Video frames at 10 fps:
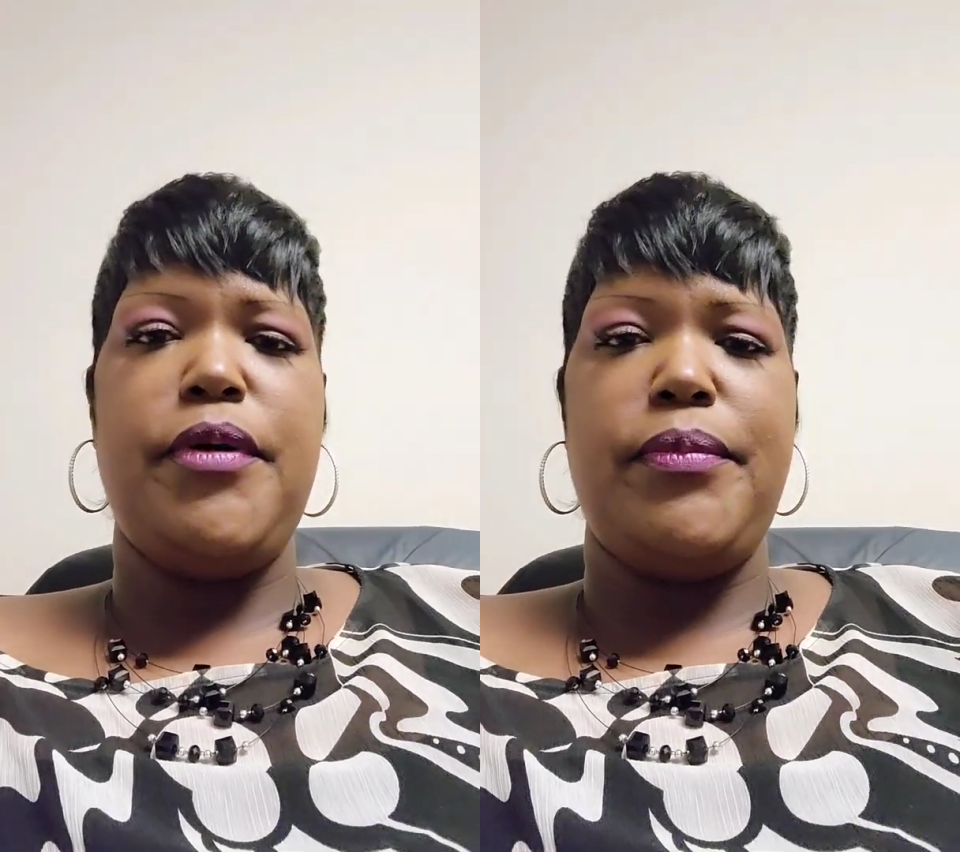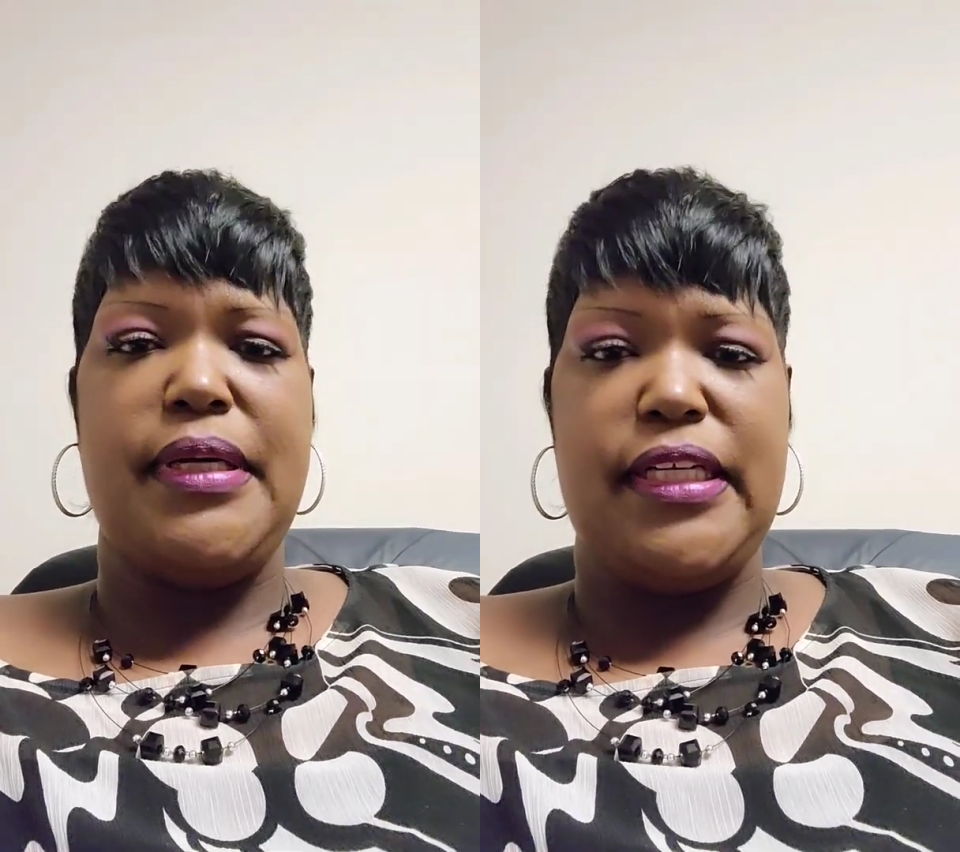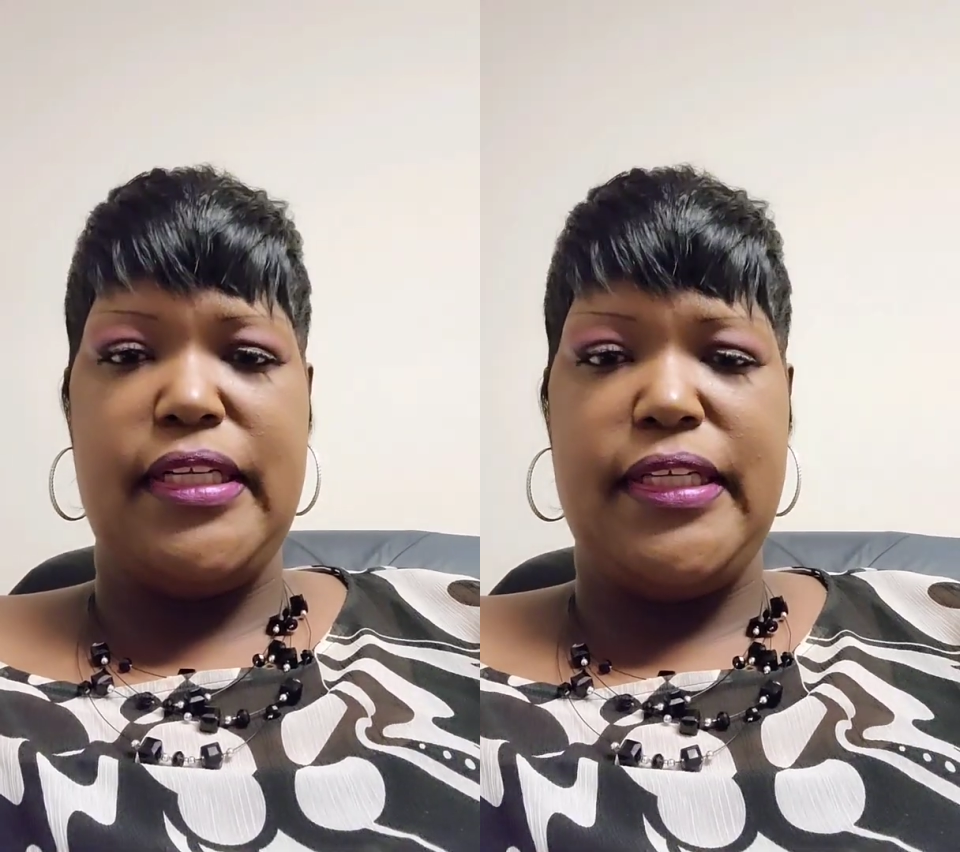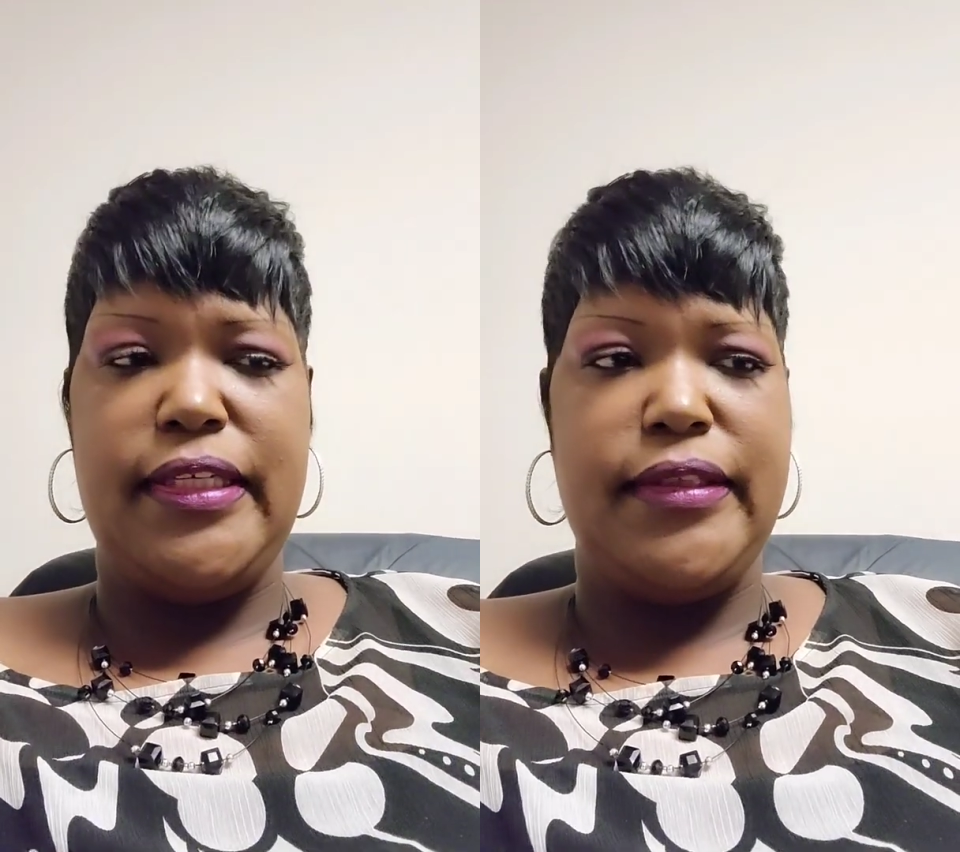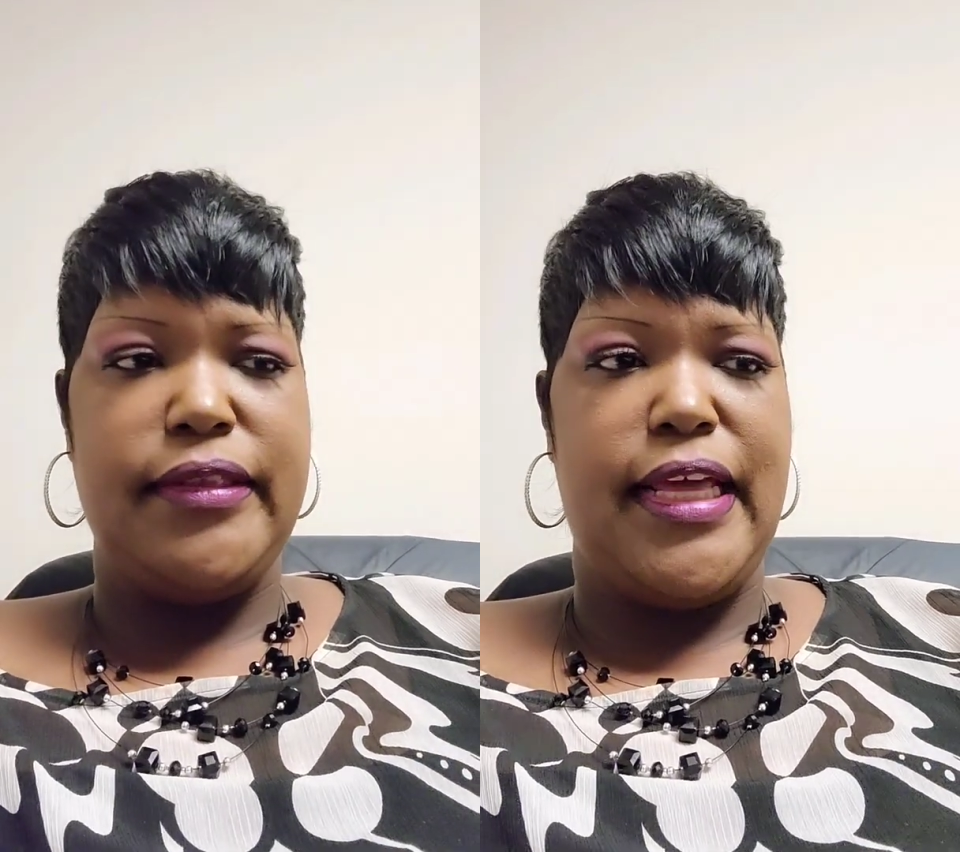on Monday
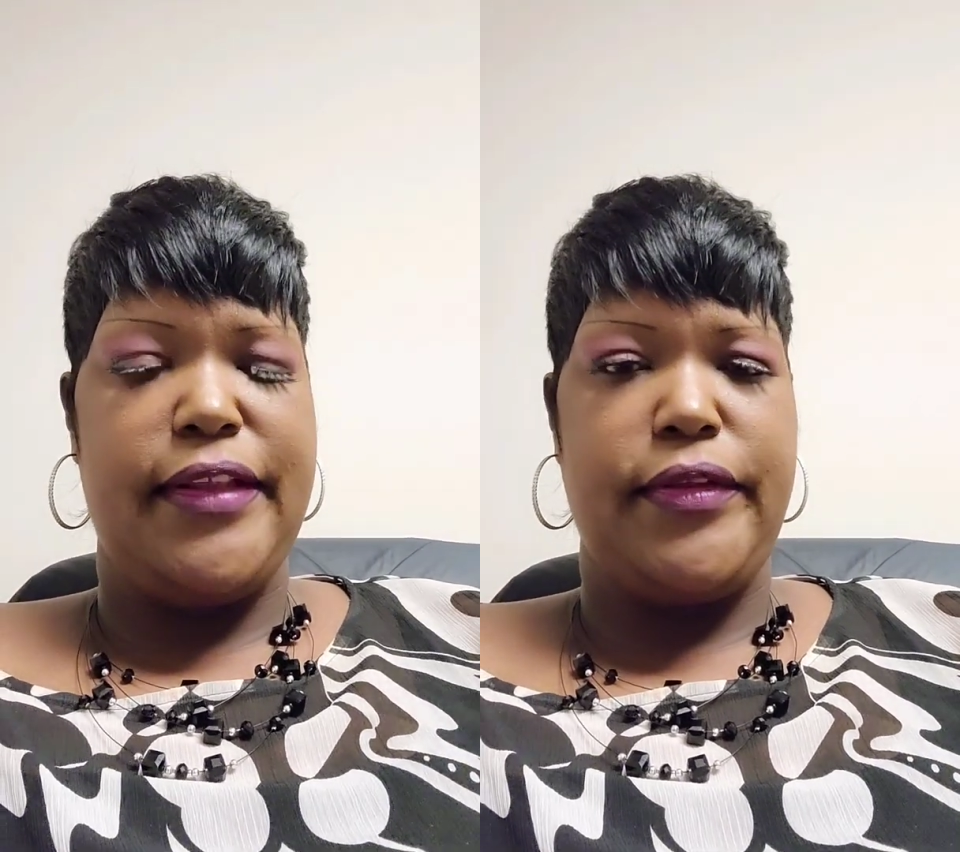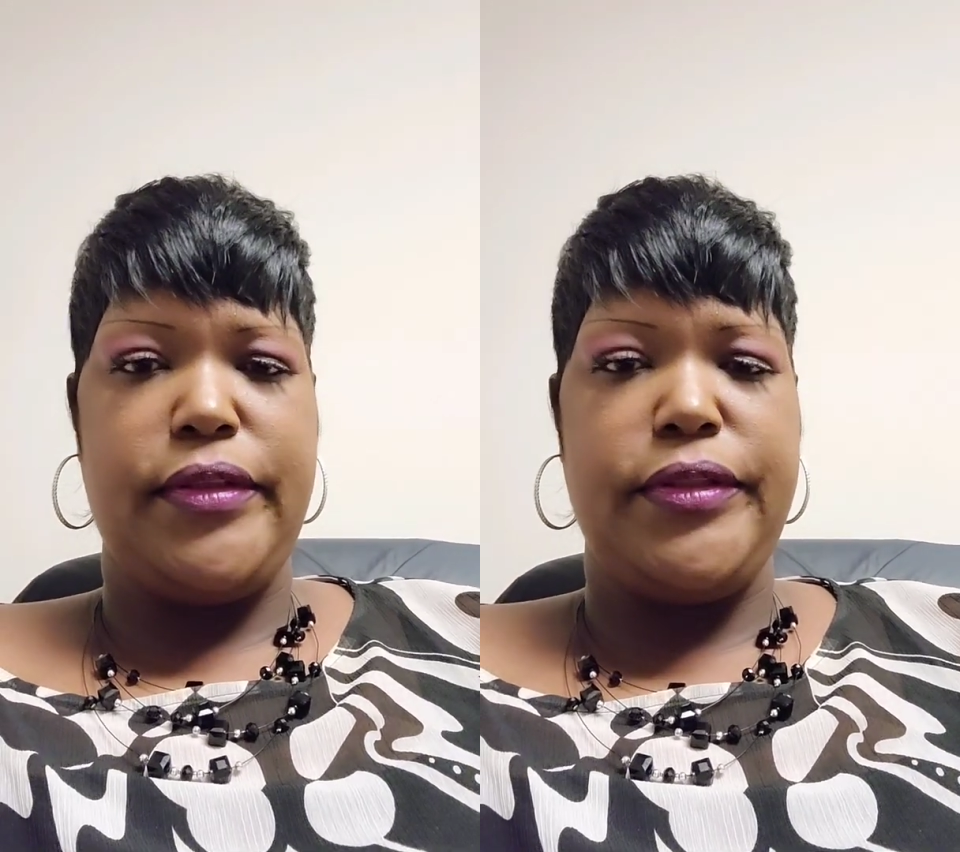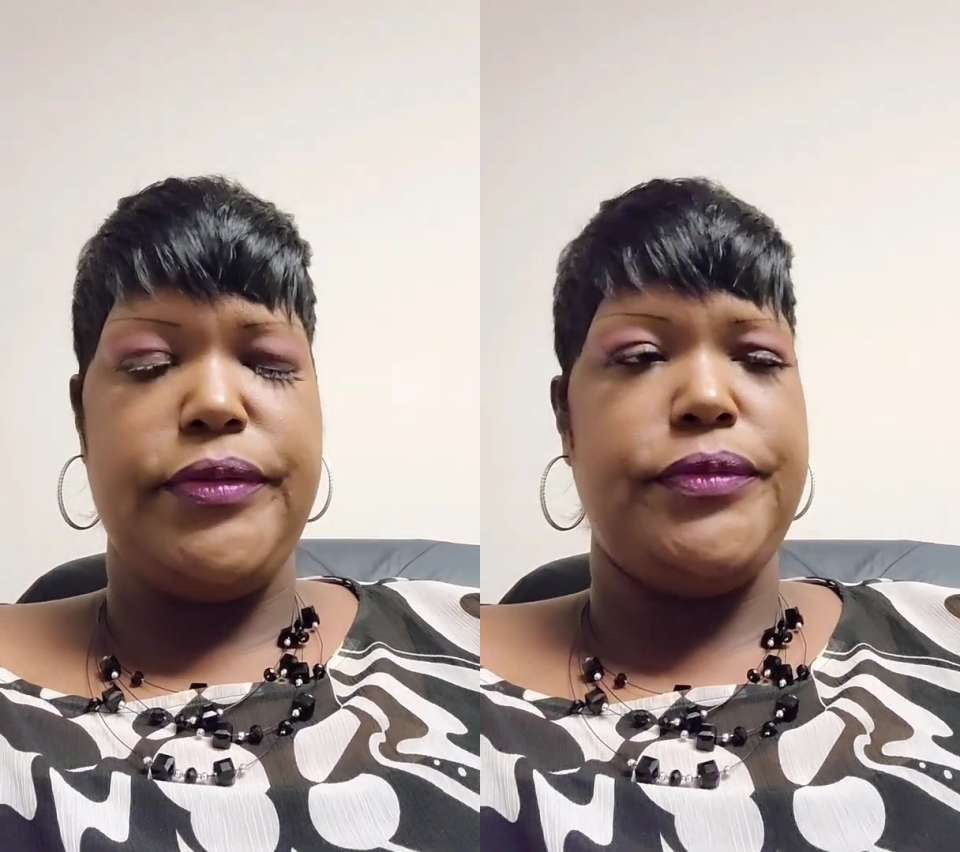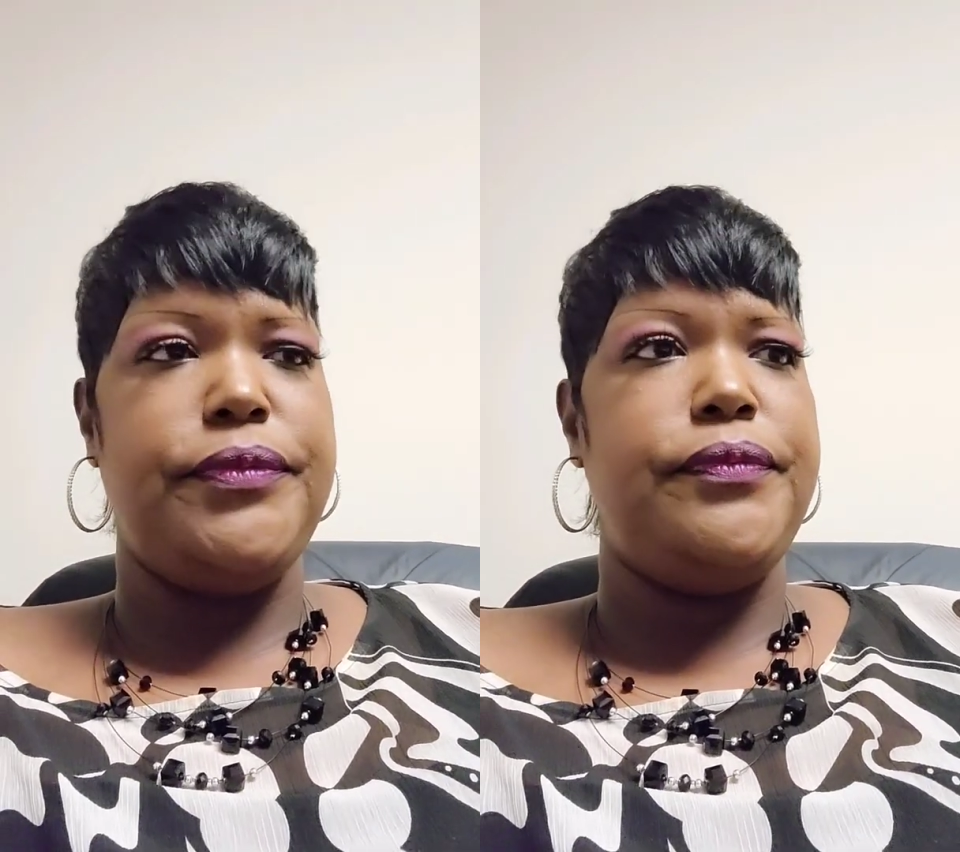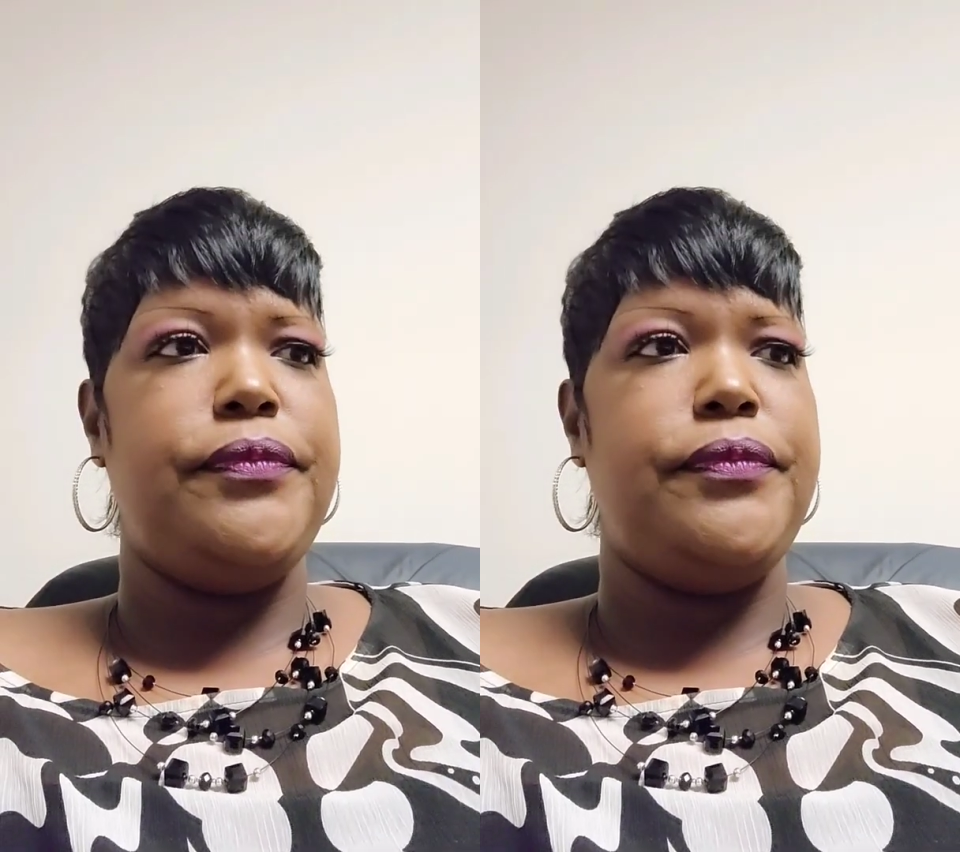afternoon.